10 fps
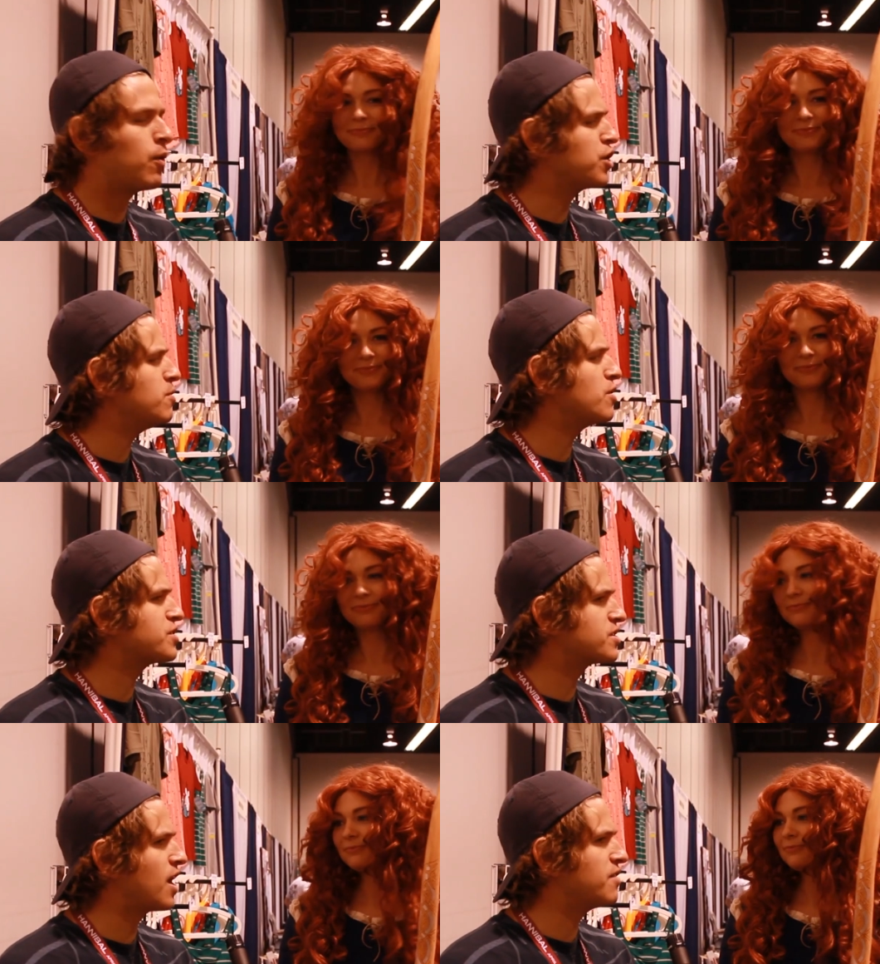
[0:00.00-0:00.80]
Speaker 1: what are you
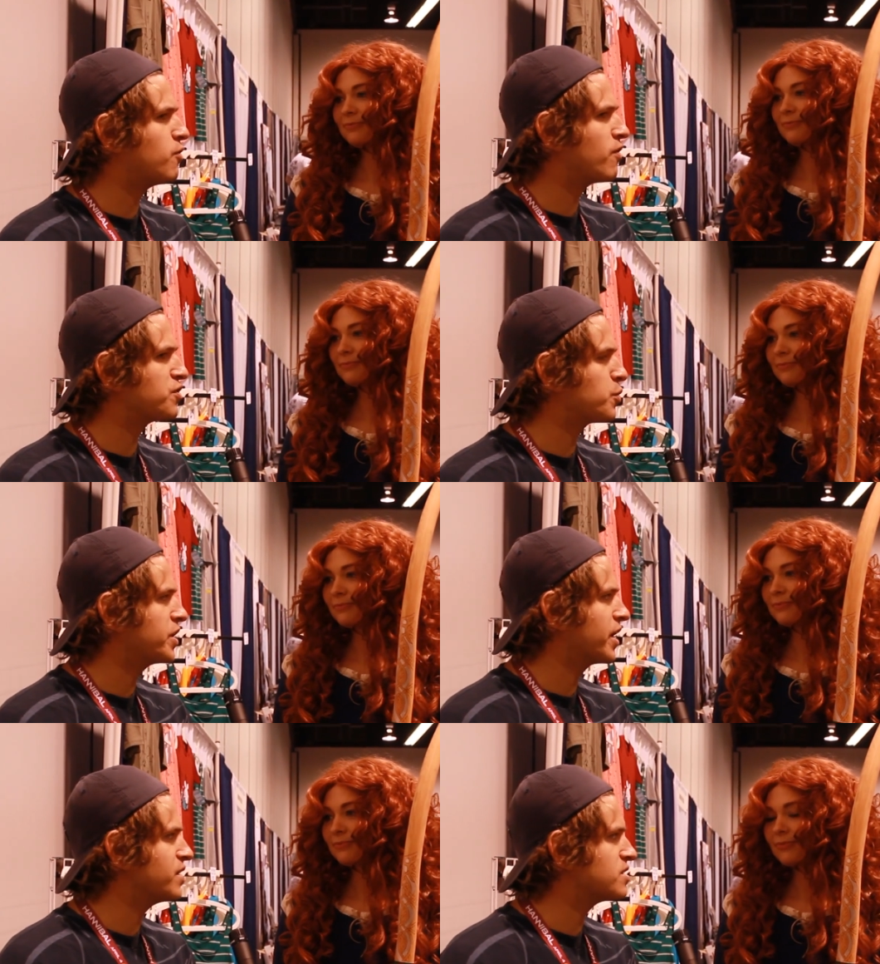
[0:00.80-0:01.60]
most excited for for the
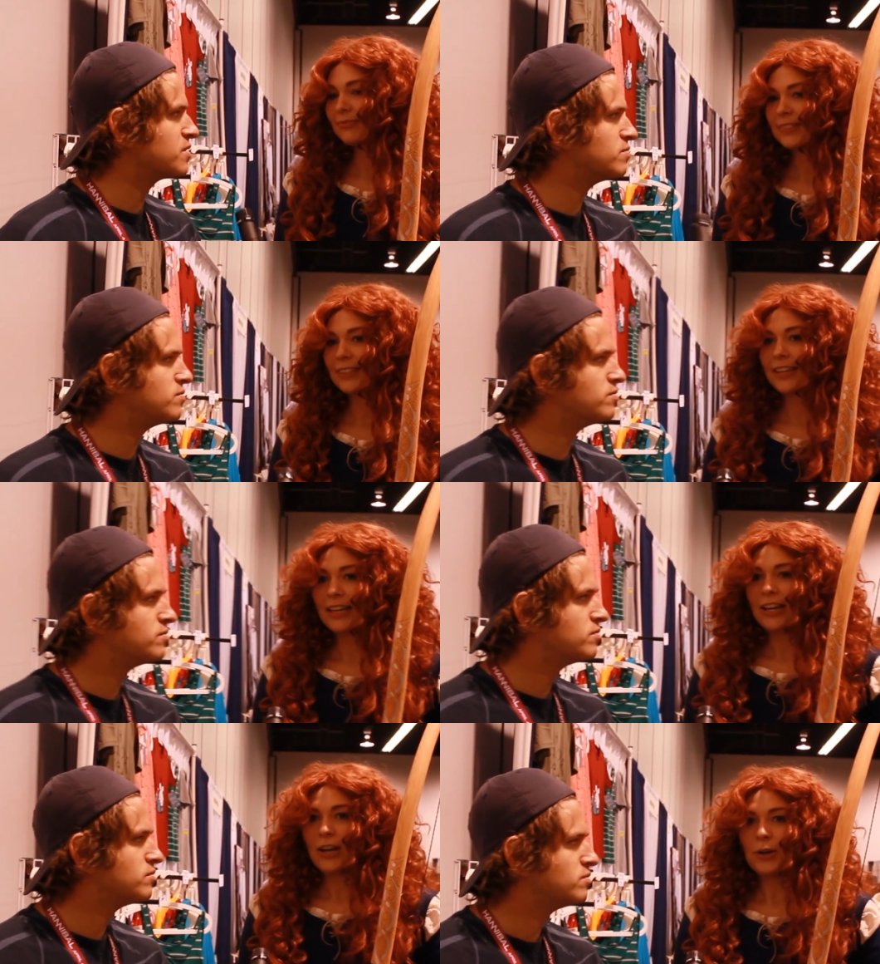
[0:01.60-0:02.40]
weekend?
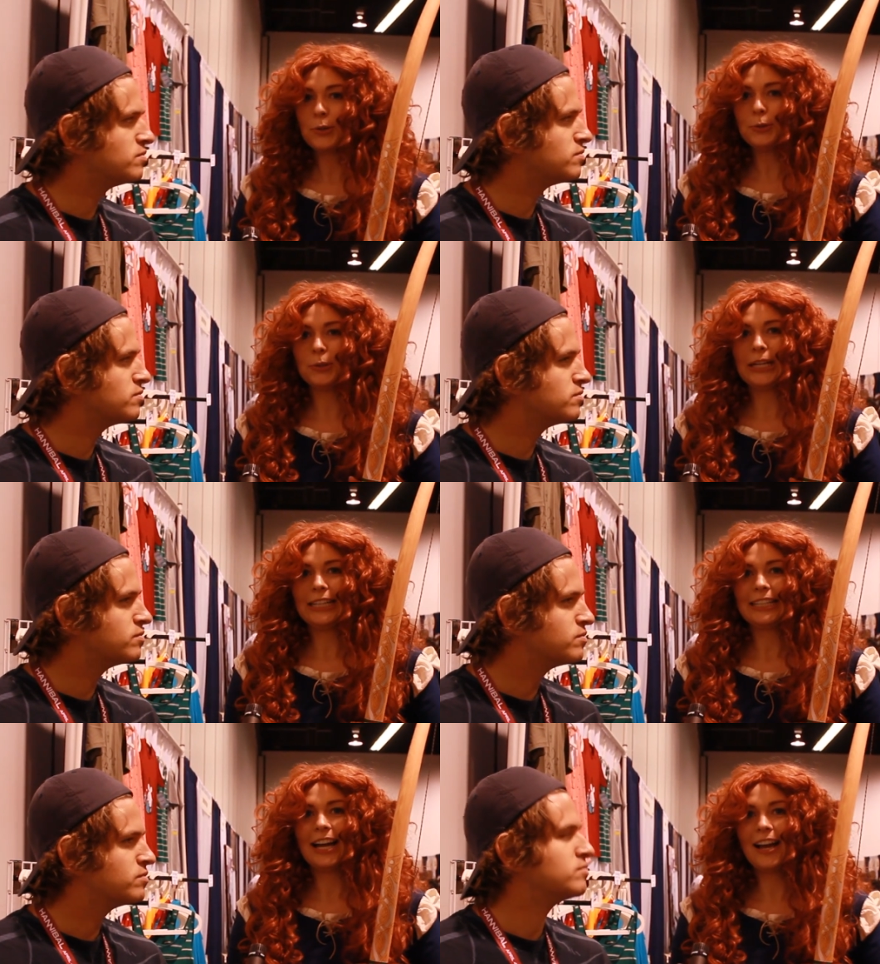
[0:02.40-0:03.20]
Speaker 2: Ooh,
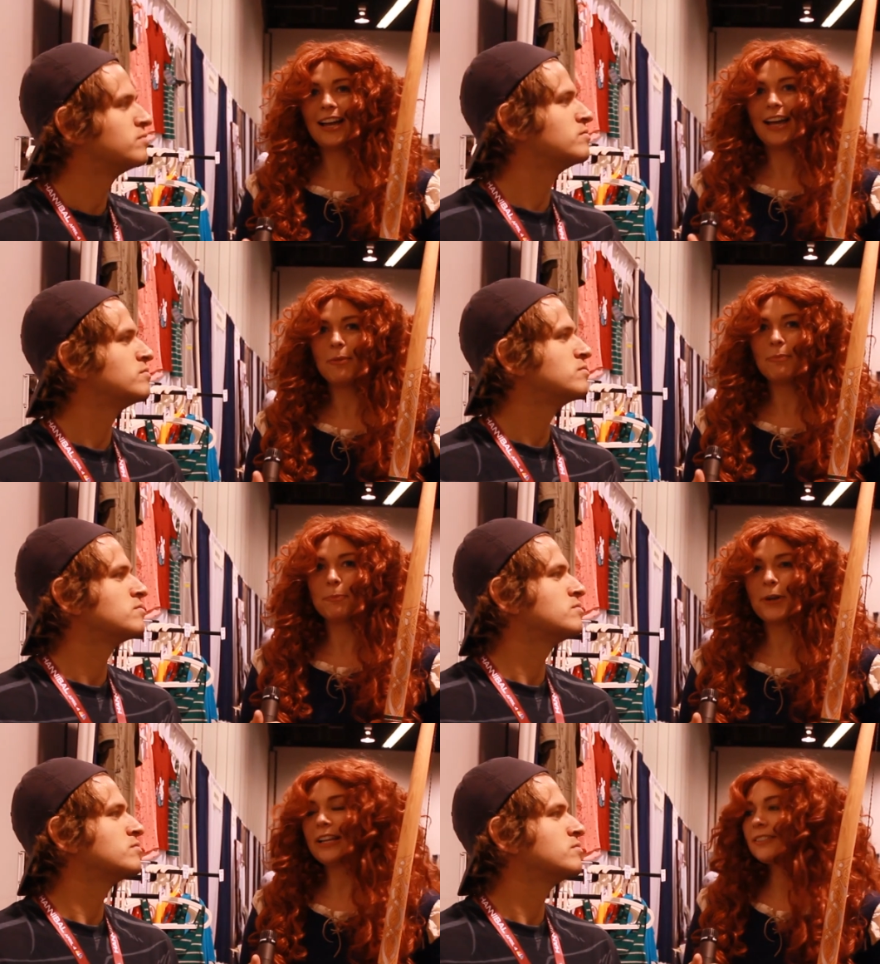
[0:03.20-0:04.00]
um,
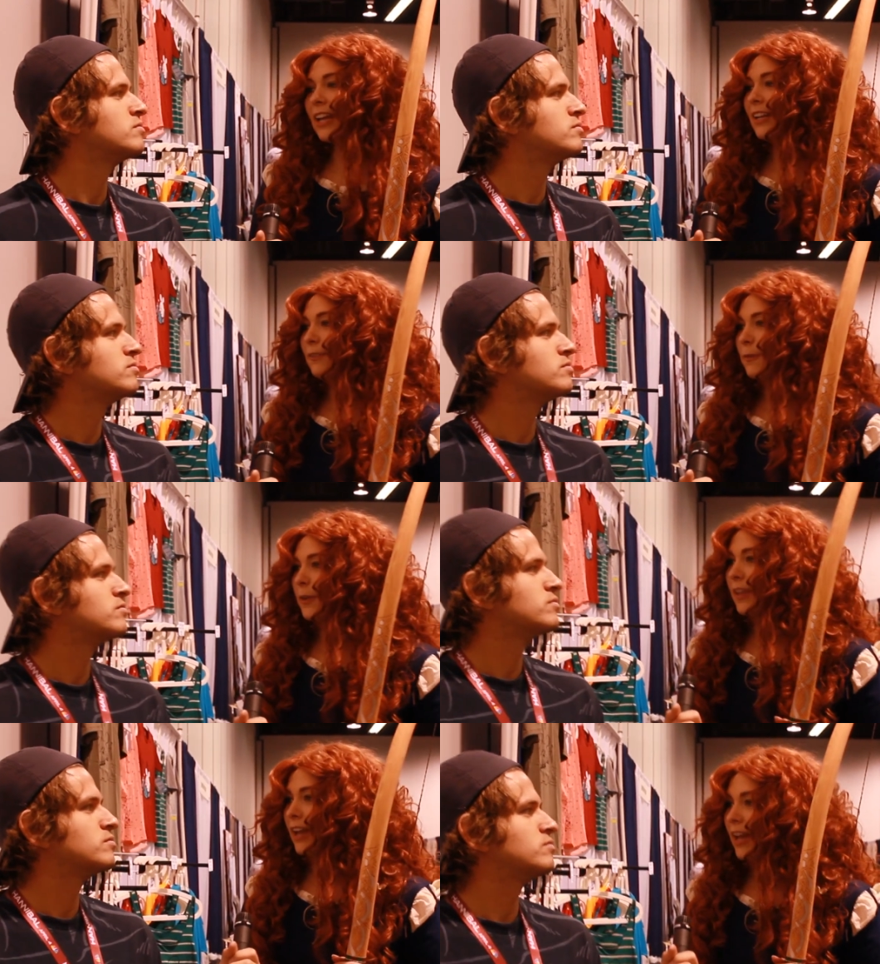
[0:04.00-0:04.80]
pretty excited
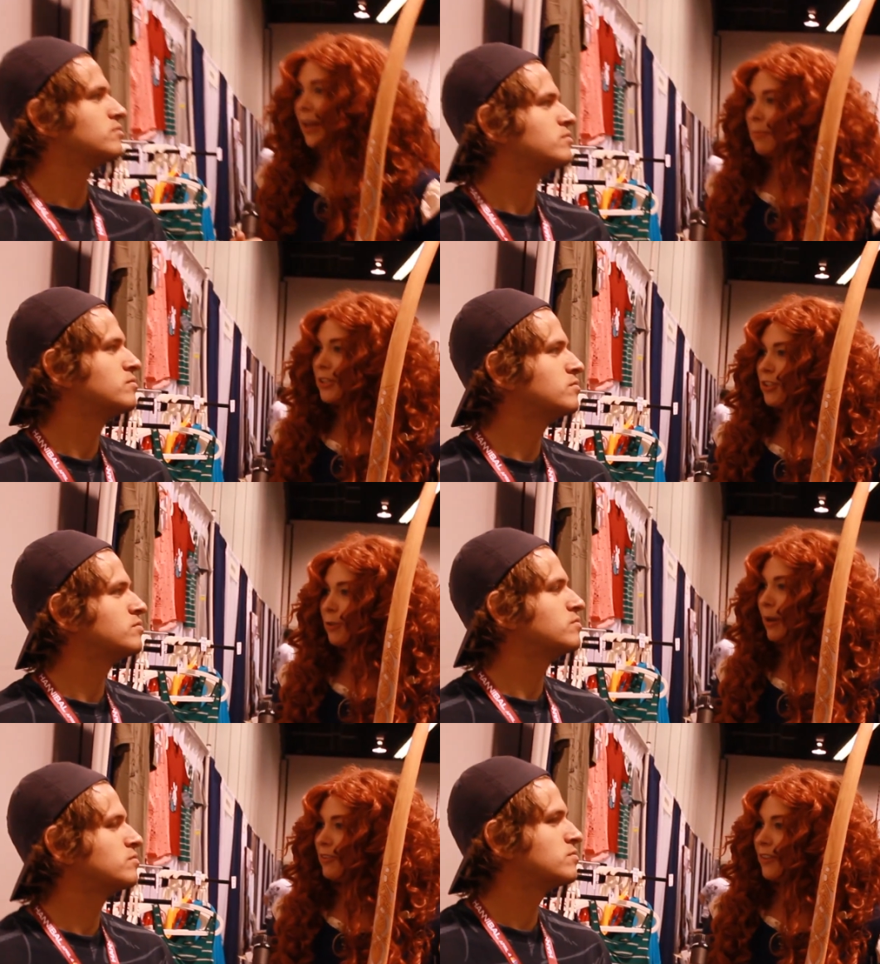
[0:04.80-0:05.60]
for the uh, Much Ado
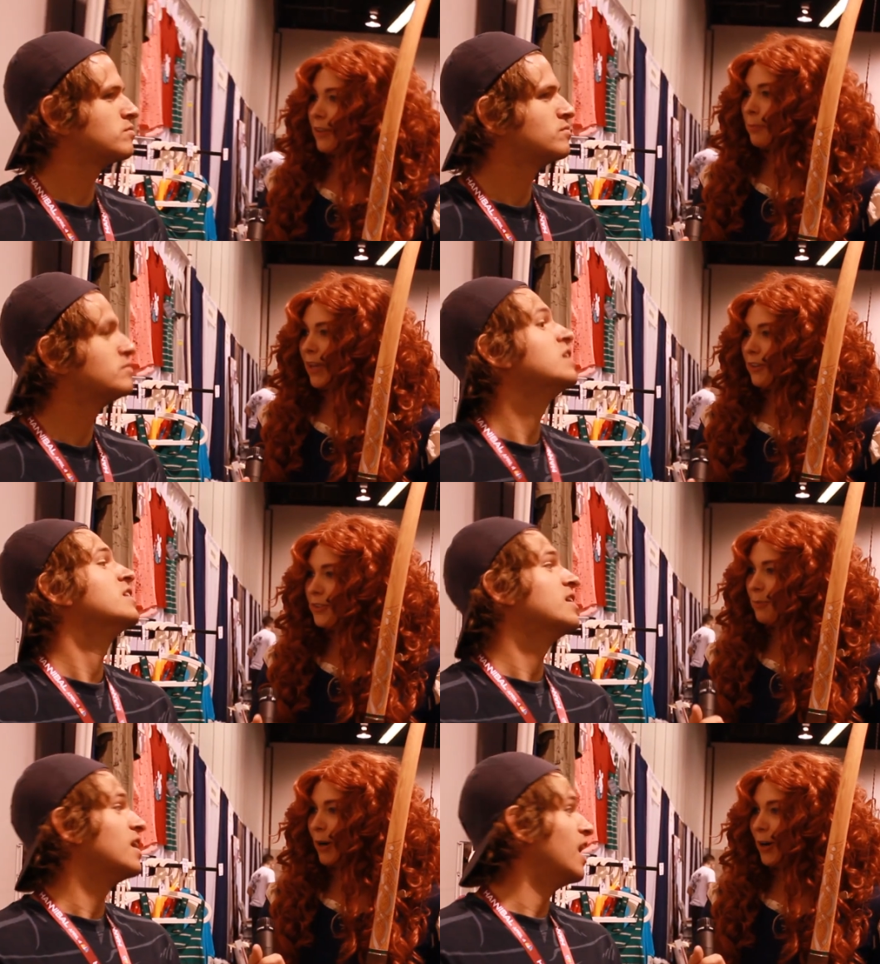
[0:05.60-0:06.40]
About Nothing panel
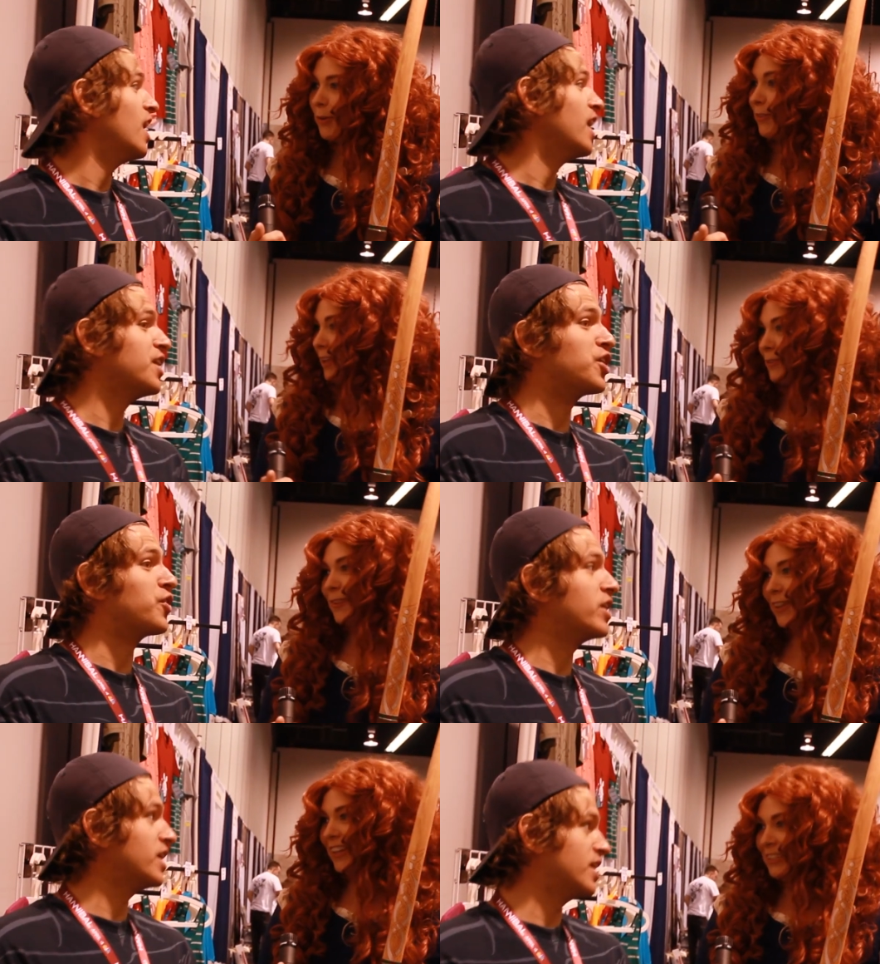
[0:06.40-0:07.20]
tomorrow with I Nathan
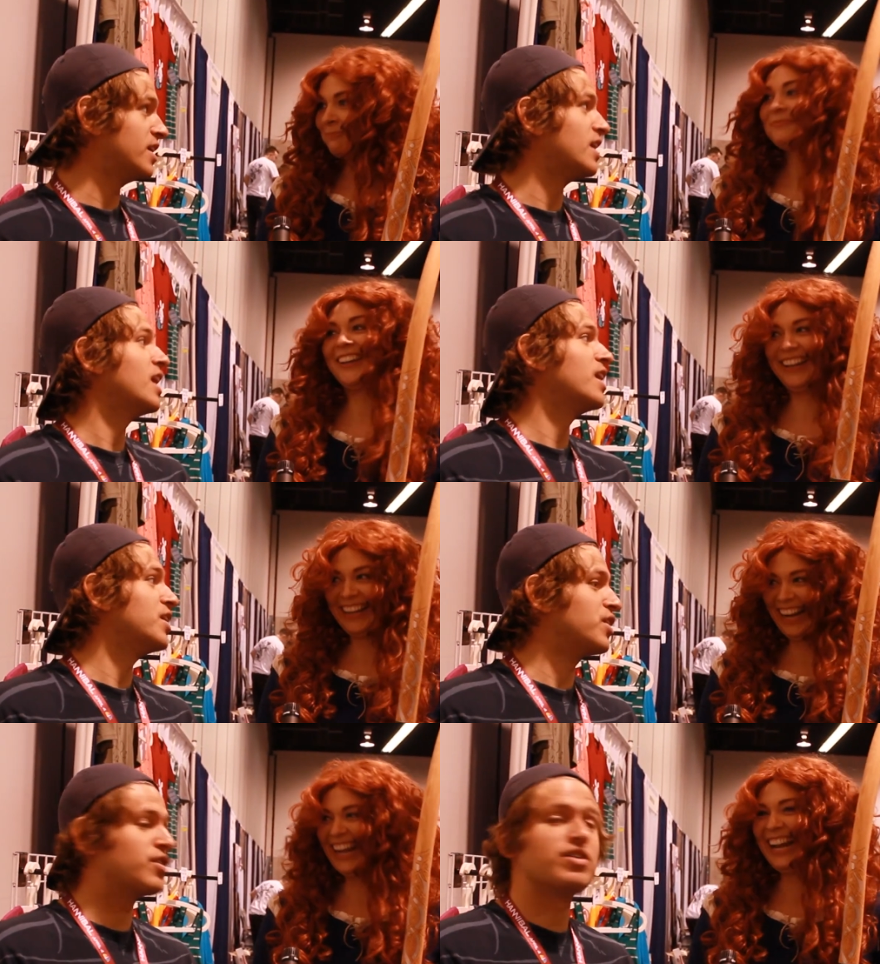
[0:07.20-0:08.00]
agree, Fillion.
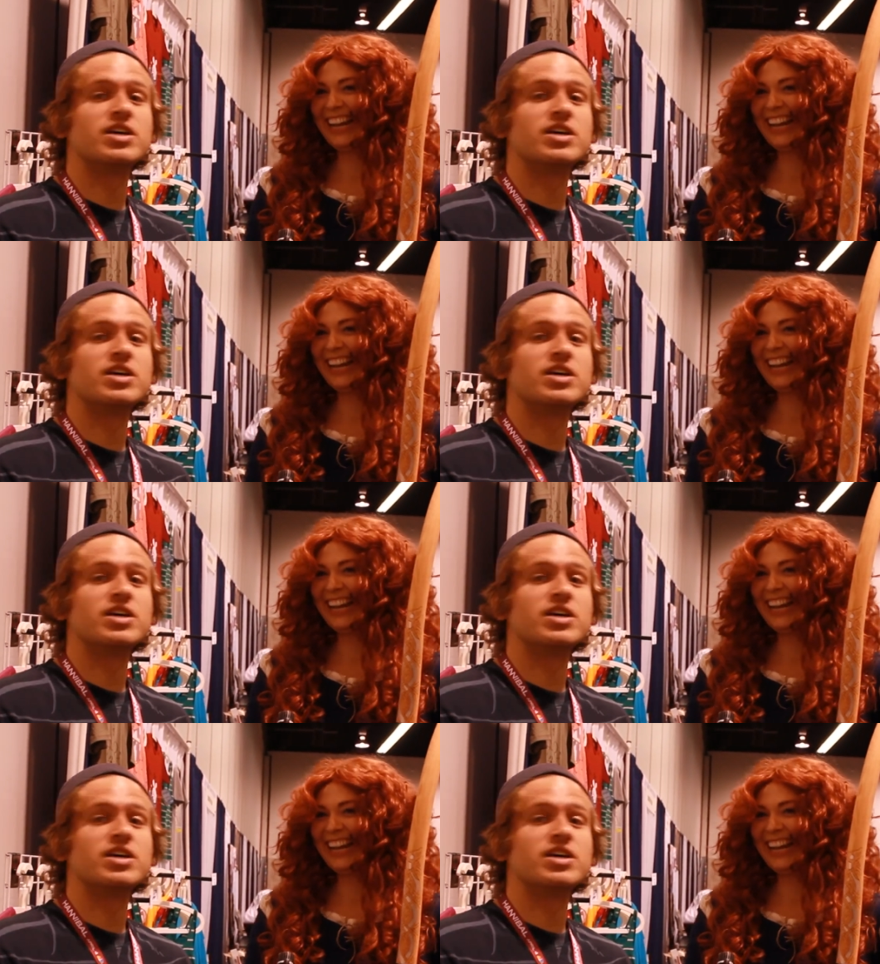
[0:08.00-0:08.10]
I